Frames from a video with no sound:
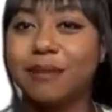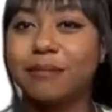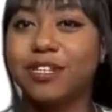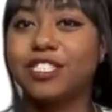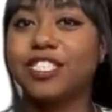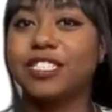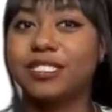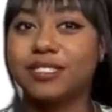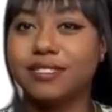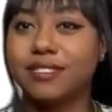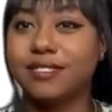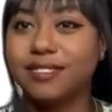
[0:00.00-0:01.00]

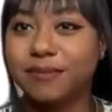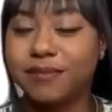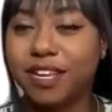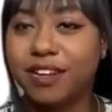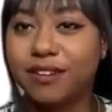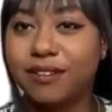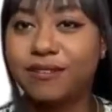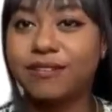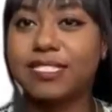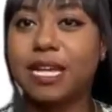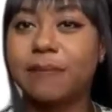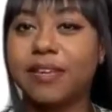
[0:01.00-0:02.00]
pushes of
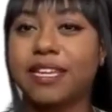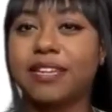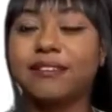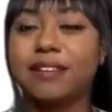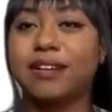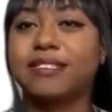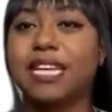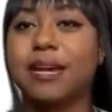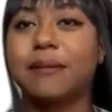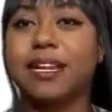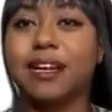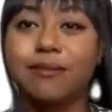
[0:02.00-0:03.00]
stepping
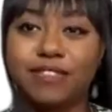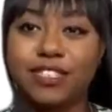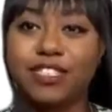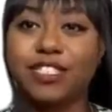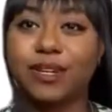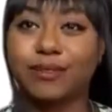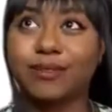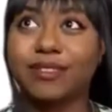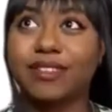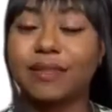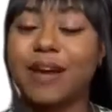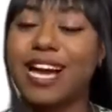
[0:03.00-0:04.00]
outside my comfort zone
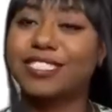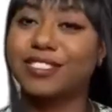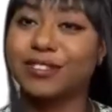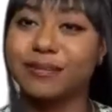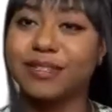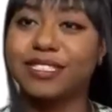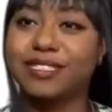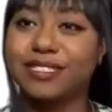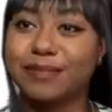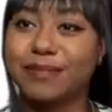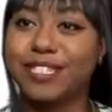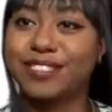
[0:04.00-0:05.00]
in the past 3
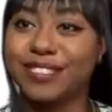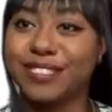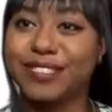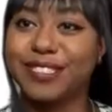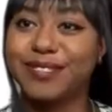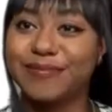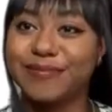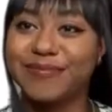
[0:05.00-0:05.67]
months, personally.